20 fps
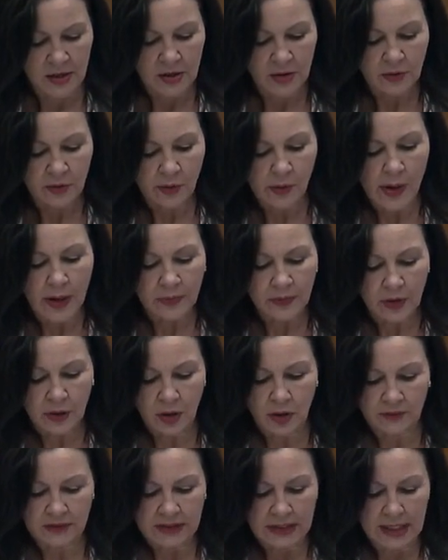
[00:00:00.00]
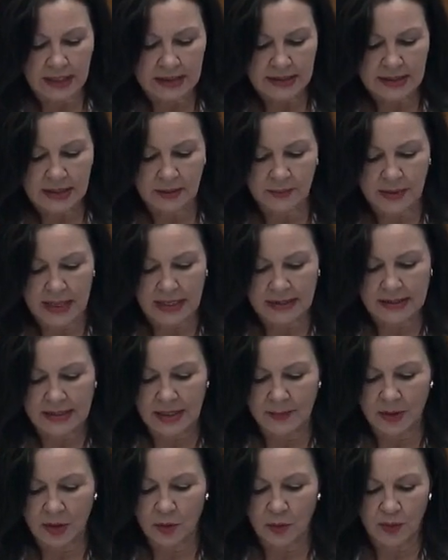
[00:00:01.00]
Throughout the COVID-19
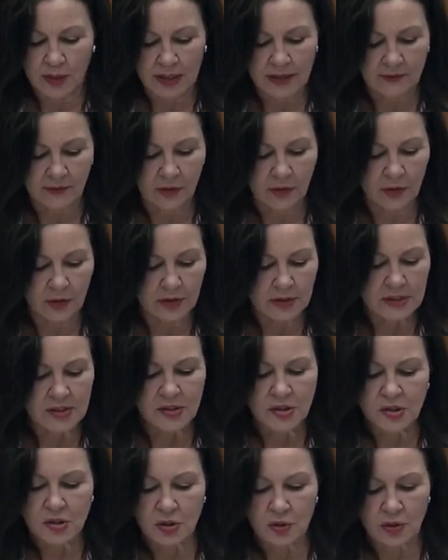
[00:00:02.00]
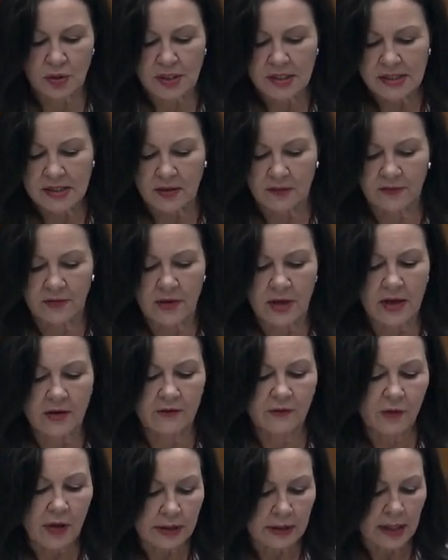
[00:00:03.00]
pandemic, we have heard stories of
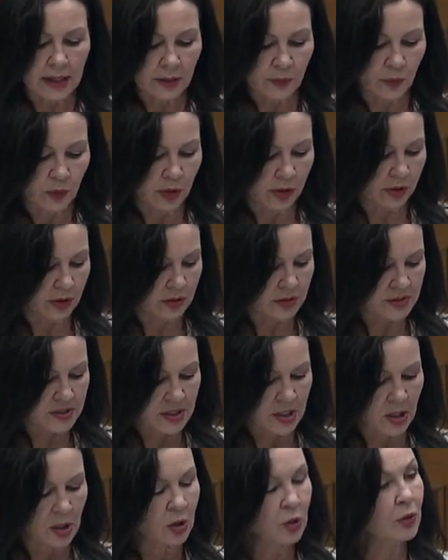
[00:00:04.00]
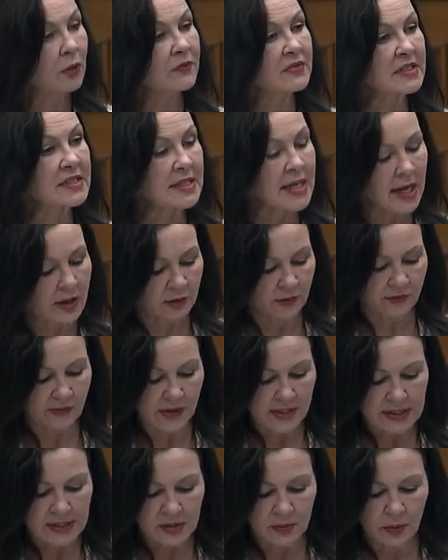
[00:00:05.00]
frontline workers who have
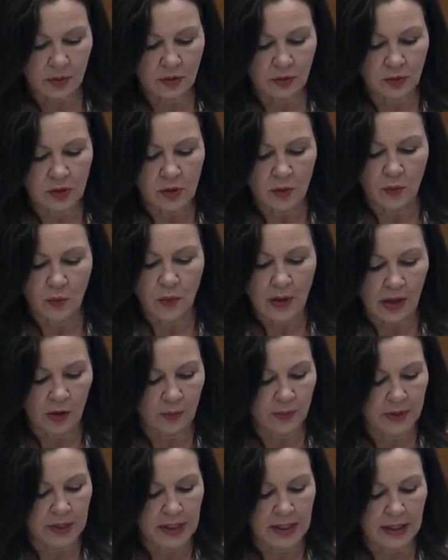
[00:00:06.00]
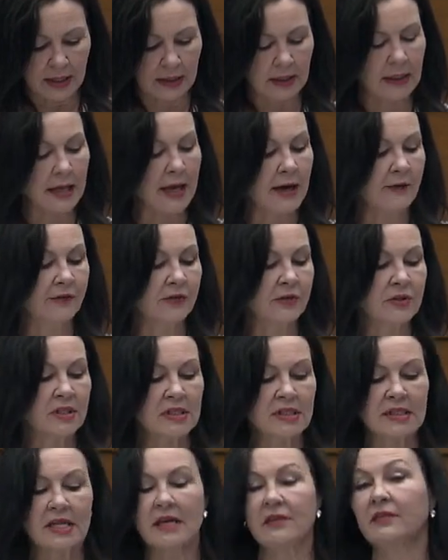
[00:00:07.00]
sacrificed their own well-being in an effort to
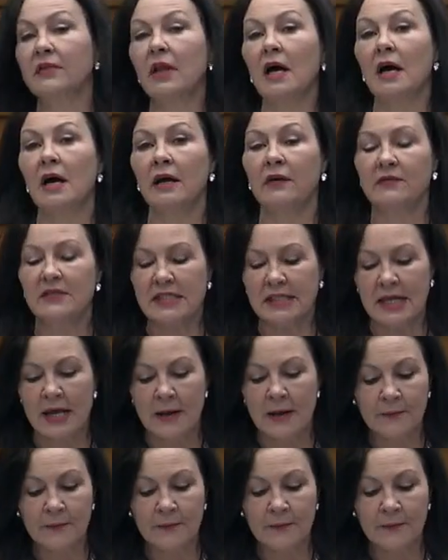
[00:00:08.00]
save lives.